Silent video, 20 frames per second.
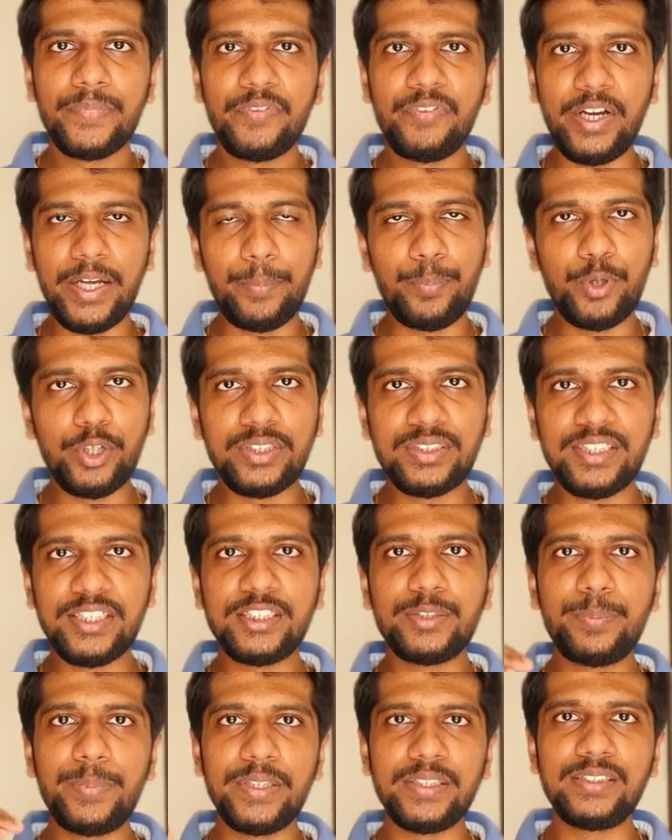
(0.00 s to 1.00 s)

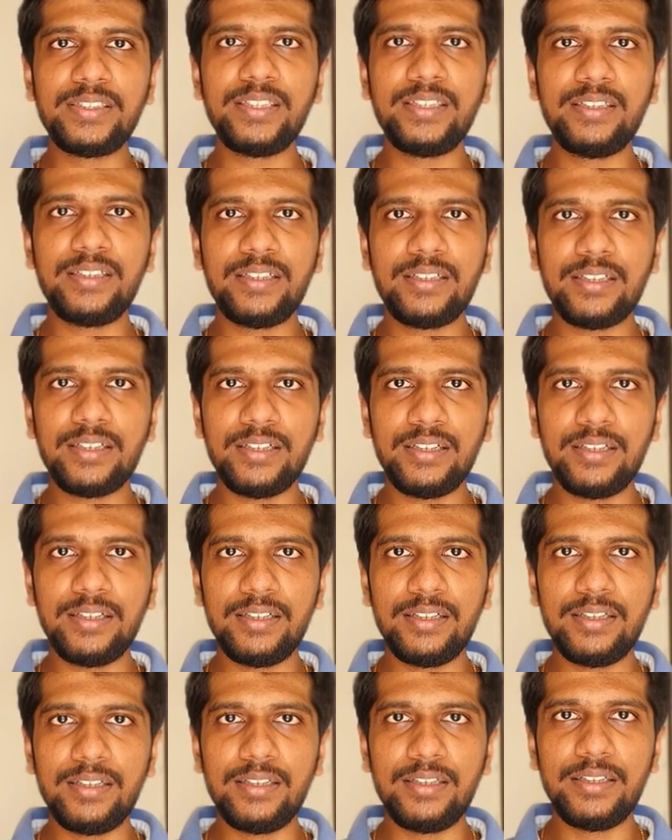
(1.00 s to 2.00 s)
5.6%
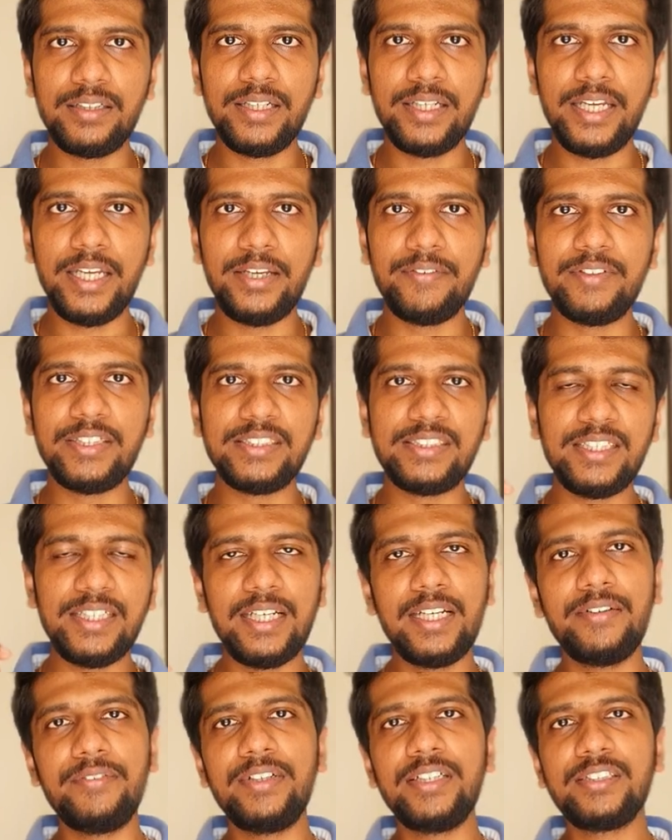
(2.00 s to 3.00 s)
A1c
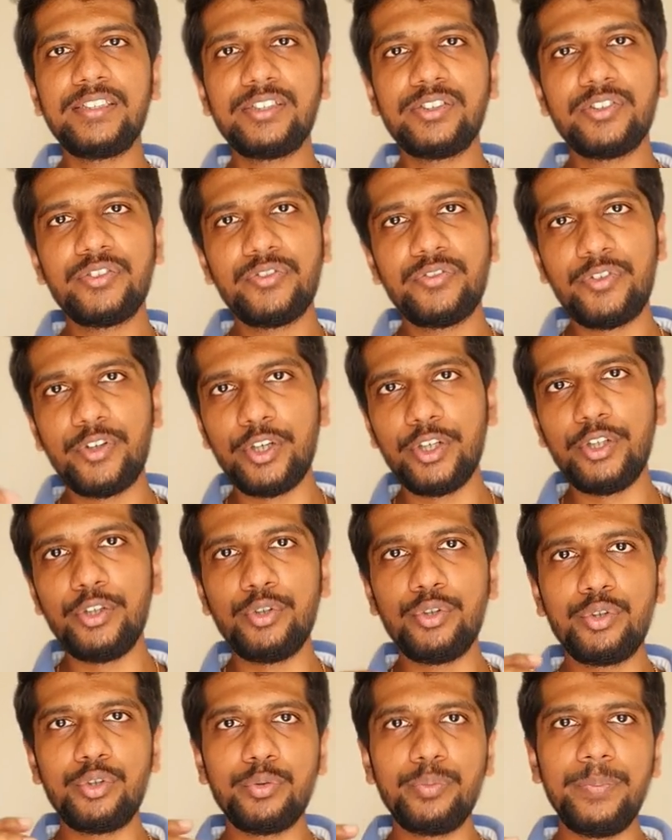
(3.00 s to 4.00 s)
levels for
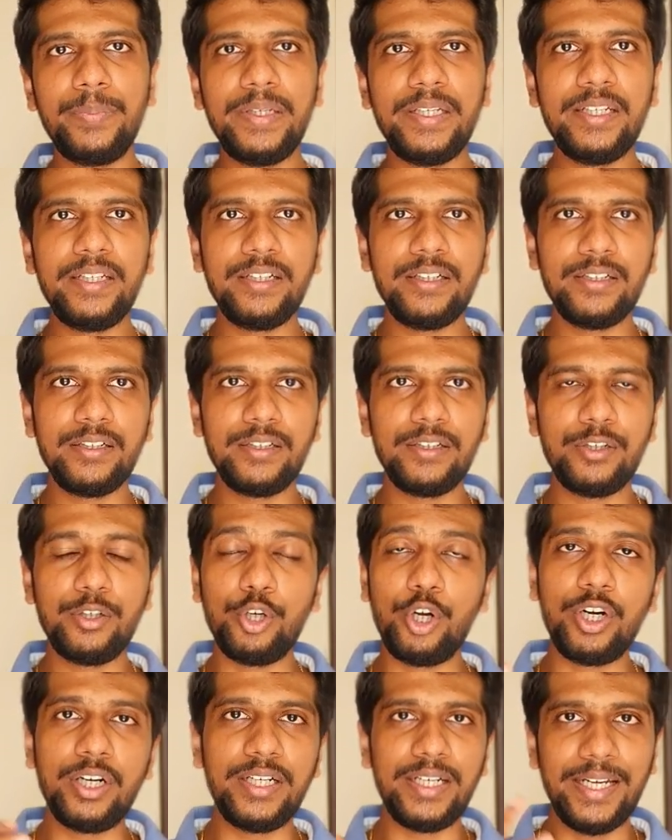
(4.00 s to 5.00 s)
you to be
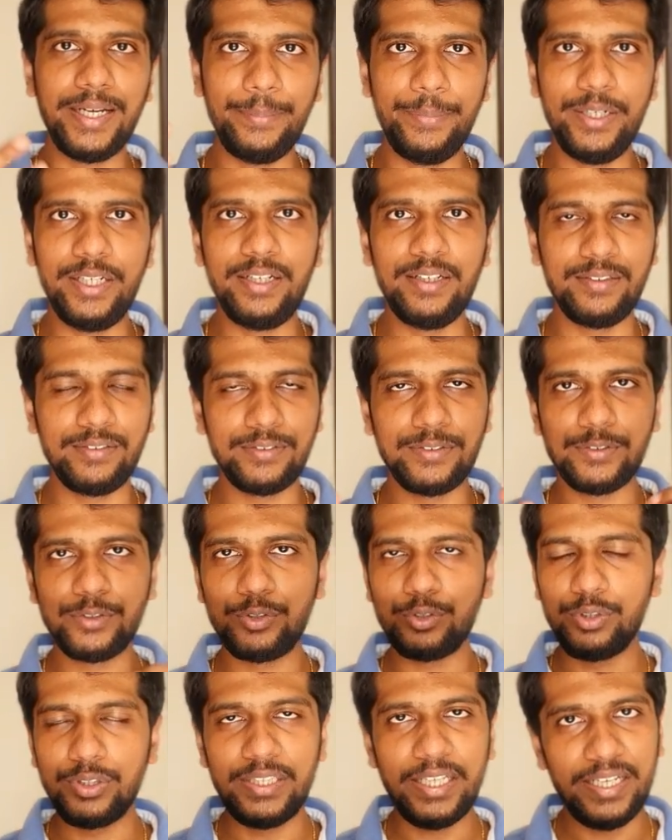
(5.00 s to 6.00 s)
not diabetic.
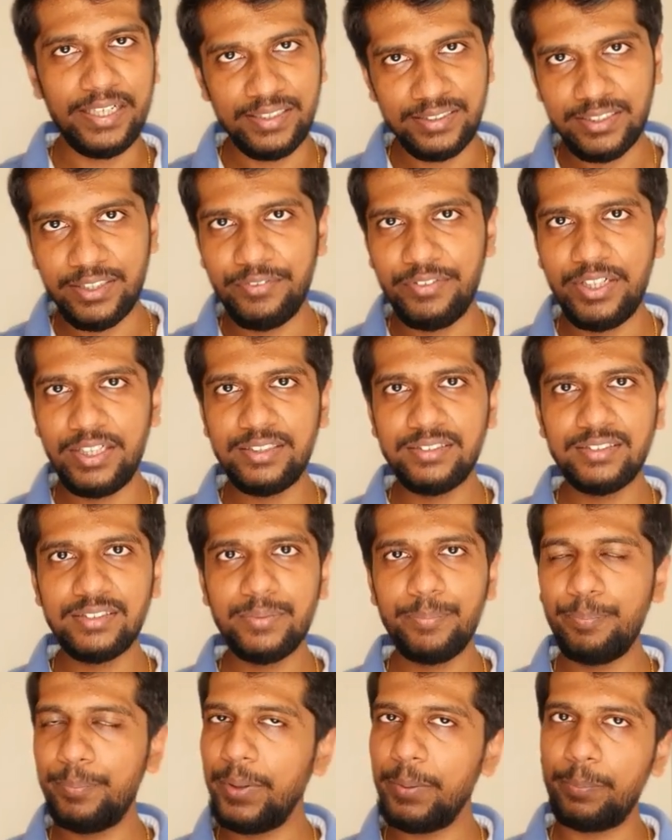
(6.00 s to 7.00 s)
So there is evidence,
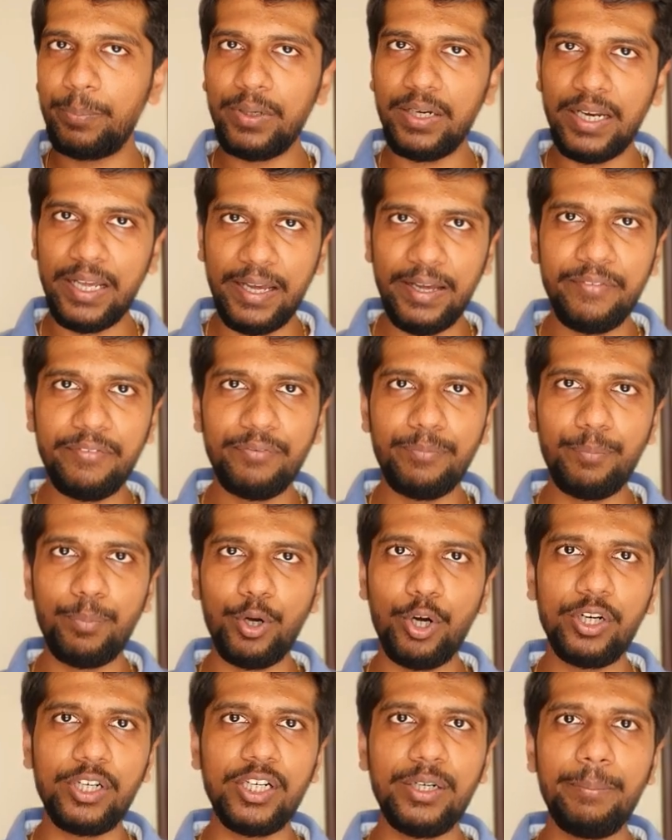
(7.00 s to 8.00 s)
people have
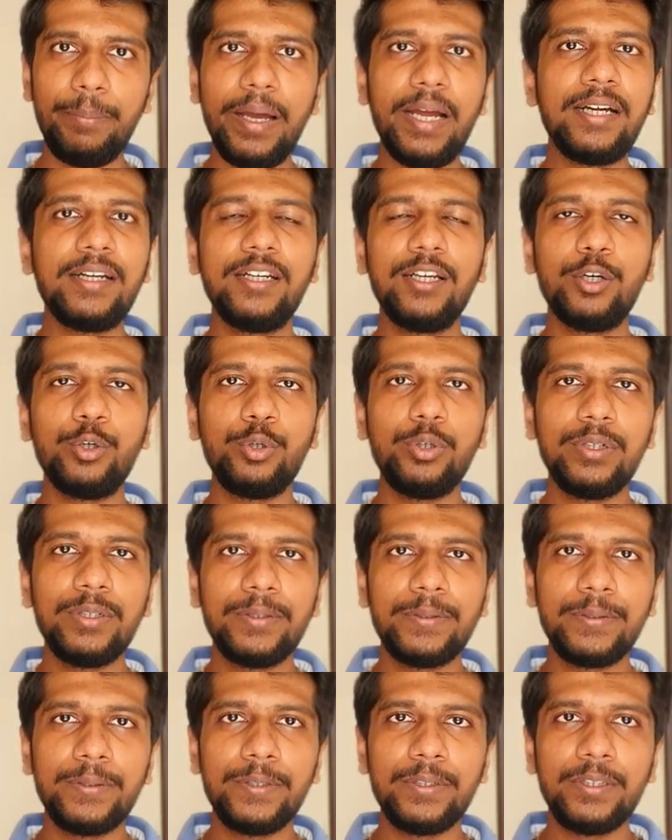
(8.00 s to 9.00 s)
brought it back down
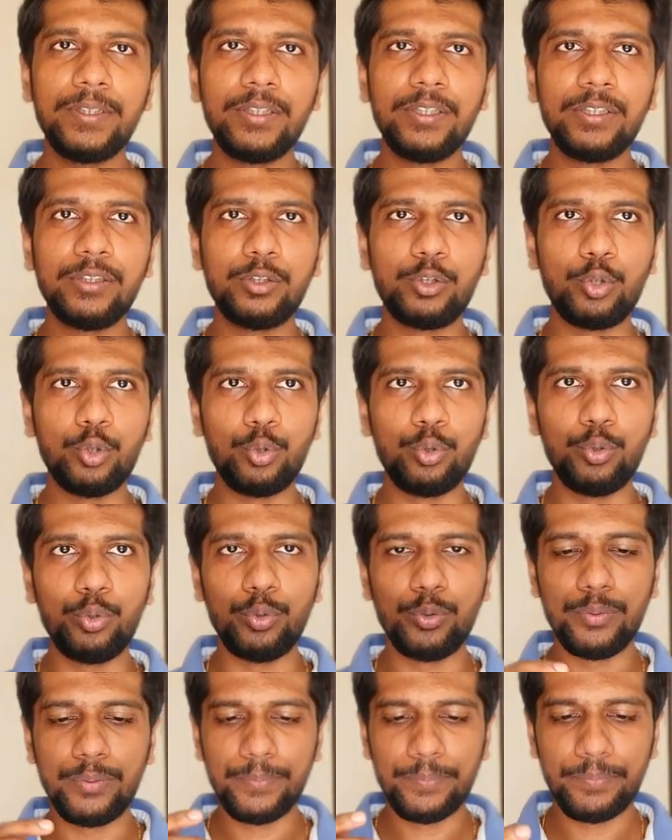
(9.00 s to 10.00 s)

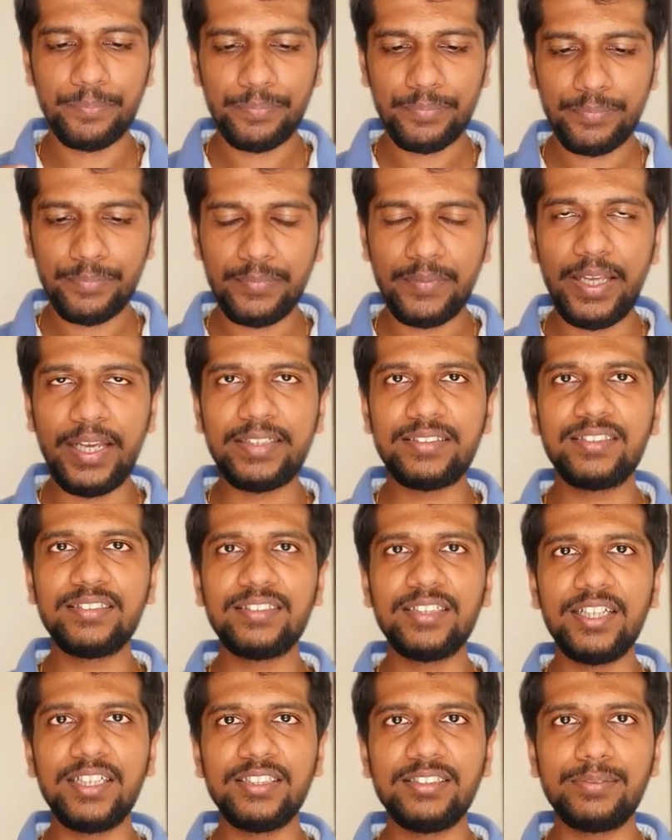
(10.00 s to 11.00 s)
through
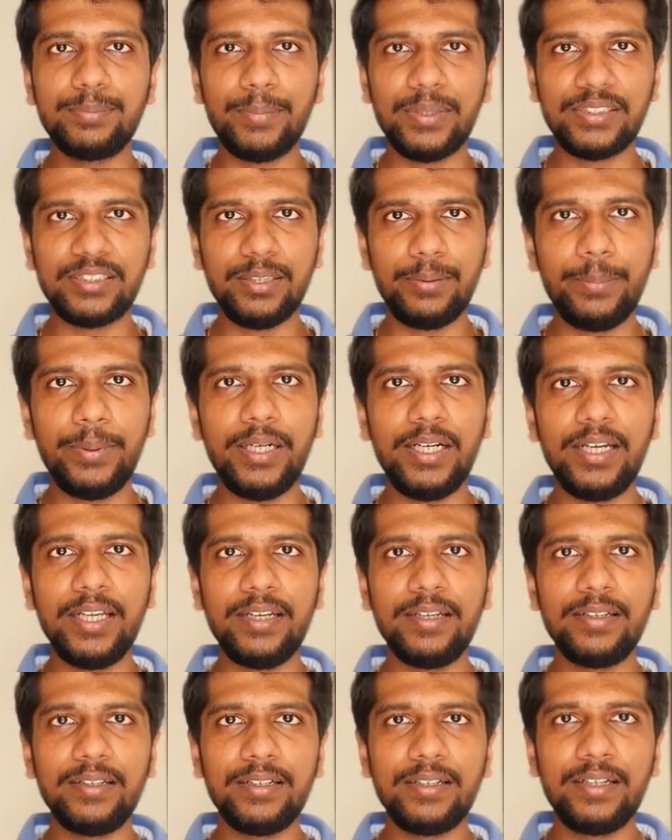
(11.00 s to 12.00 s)
exercise, muscle
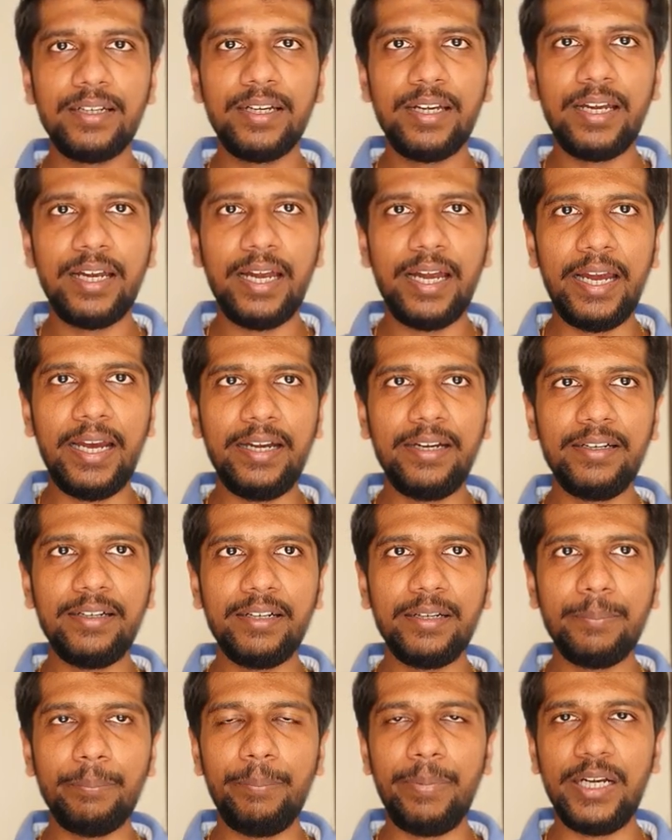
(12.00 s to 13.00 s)
building,
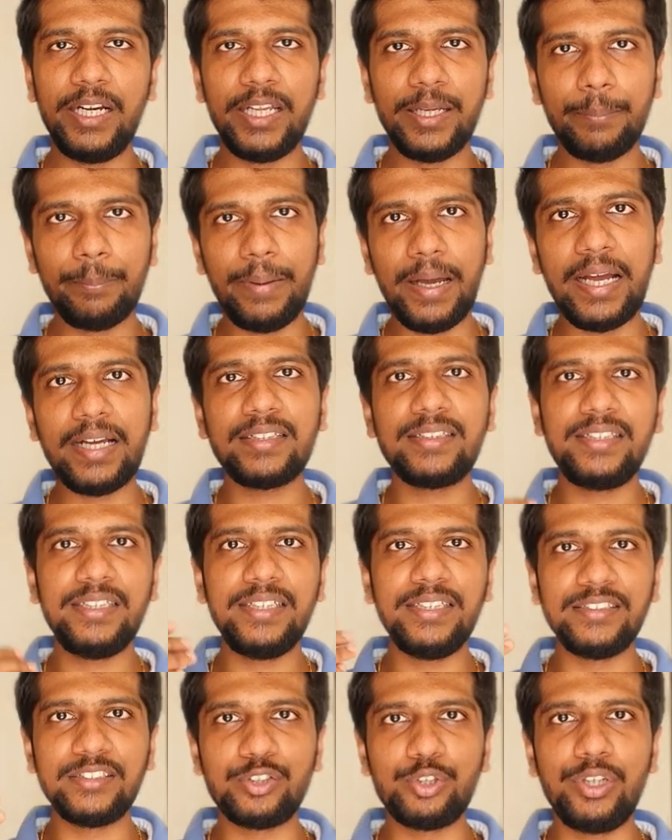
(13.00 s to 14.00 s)
and building back the
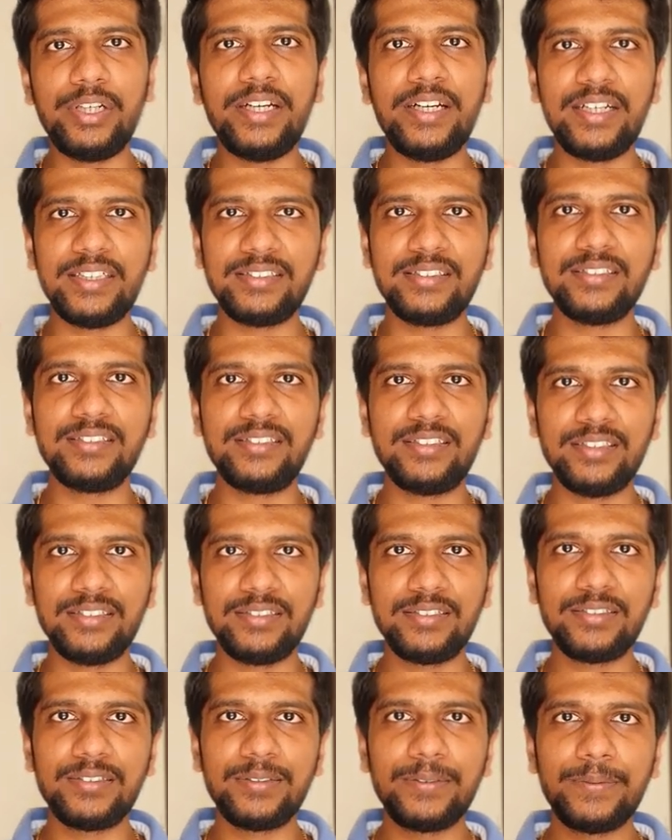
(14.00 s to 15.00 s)
insulin
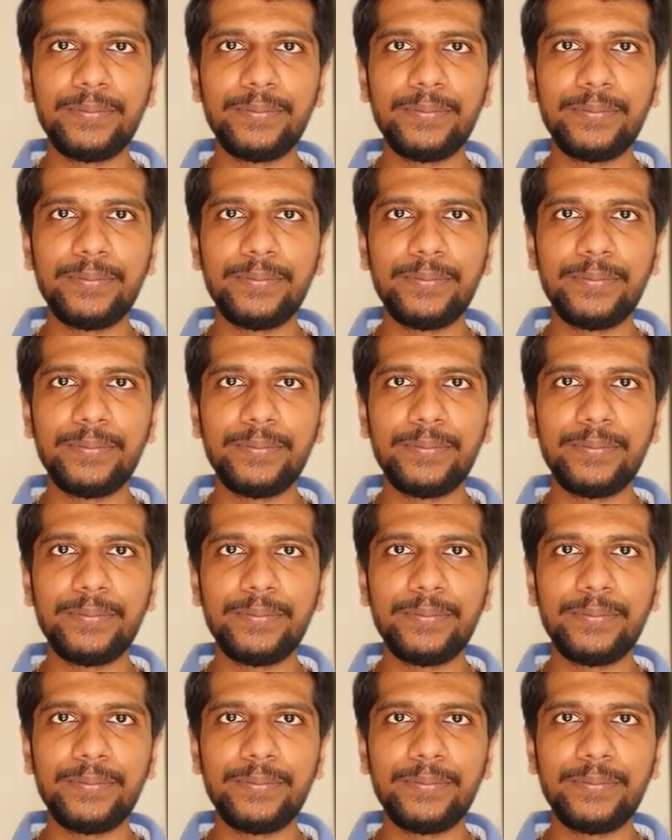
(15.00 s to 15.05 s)
resistance